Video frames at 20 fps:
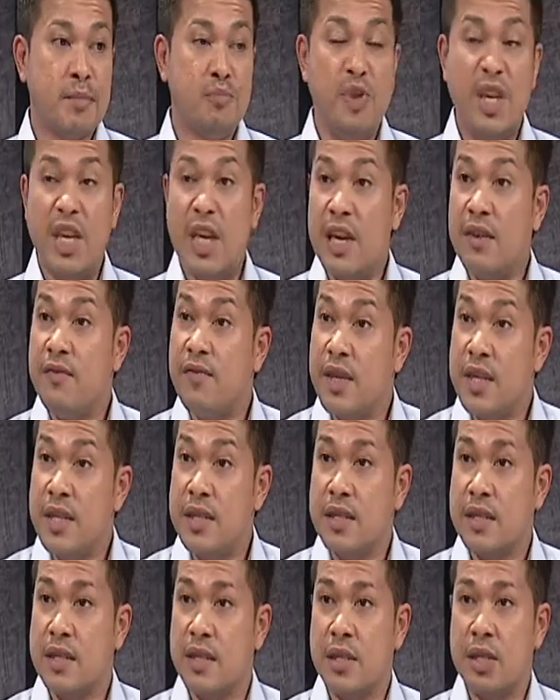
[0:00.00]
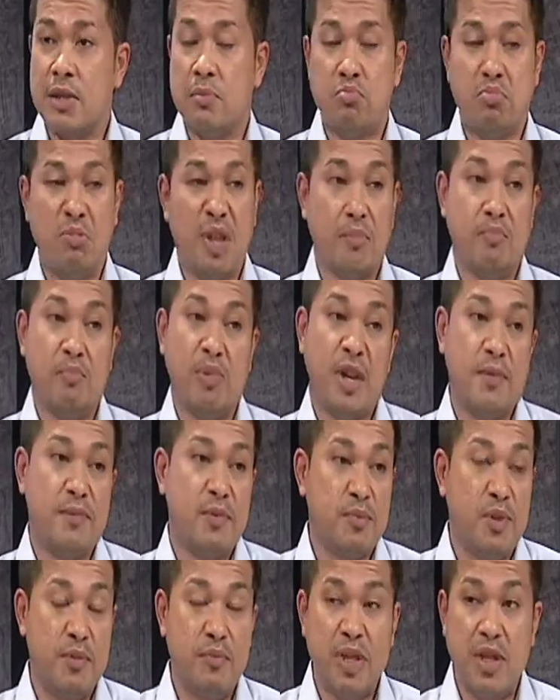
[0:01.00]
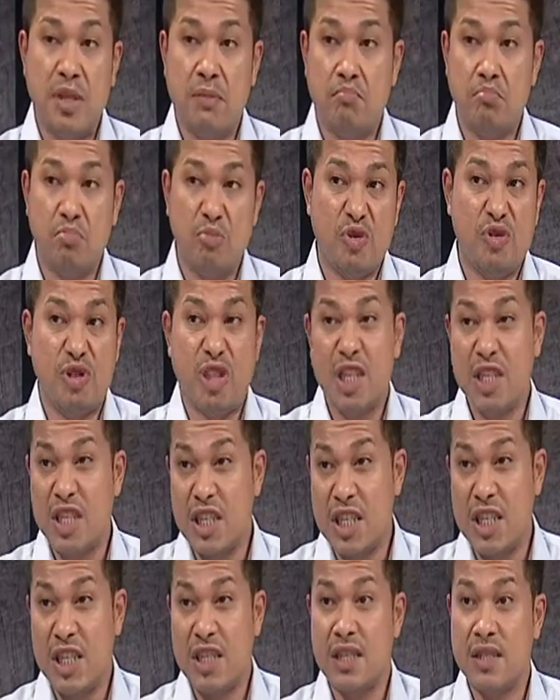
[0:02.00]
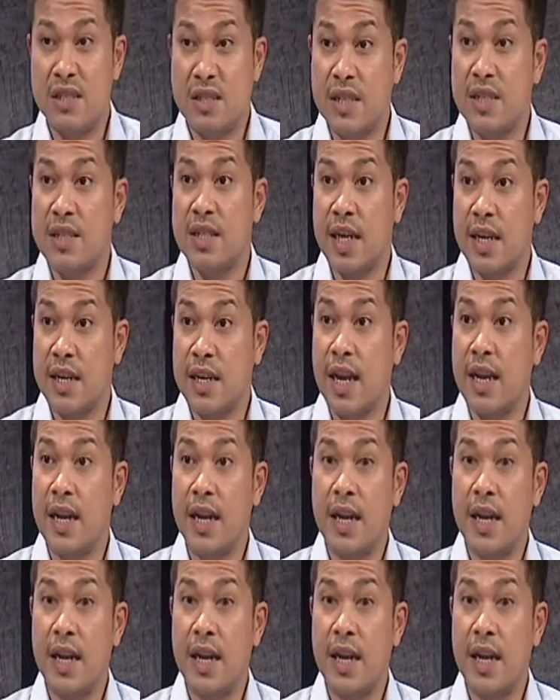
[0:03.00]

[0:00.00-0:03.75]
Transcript: behaviours, like perhaps maybe drinking and things like that.